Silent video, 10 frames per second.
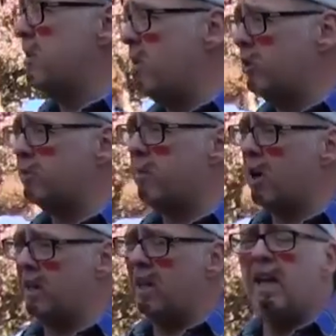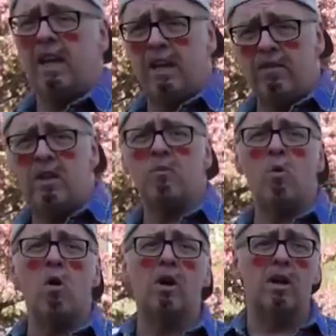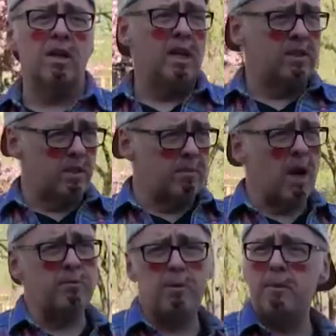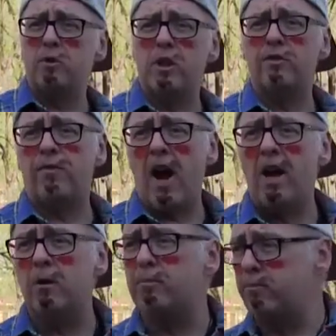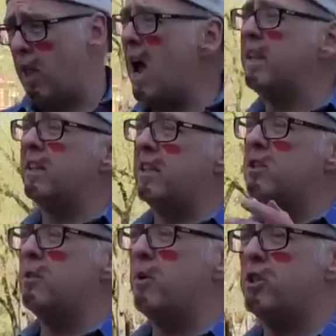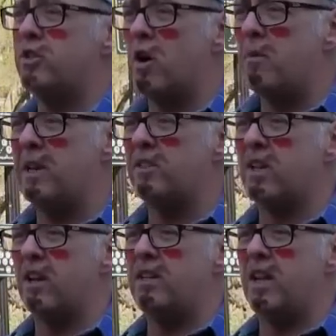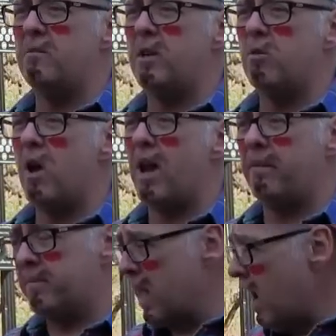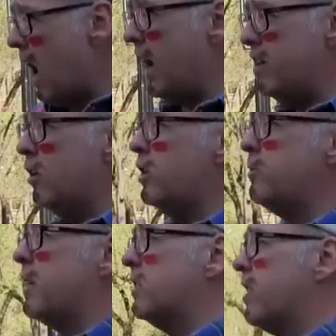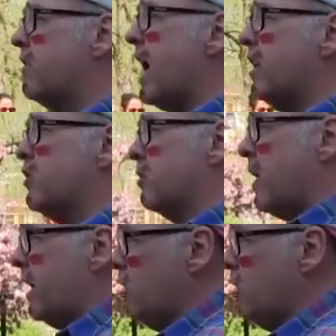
the most part, even in war. Sometimes people just fire blindly into the bushes, hoping to scare the enemy away. I know this because I've counseled men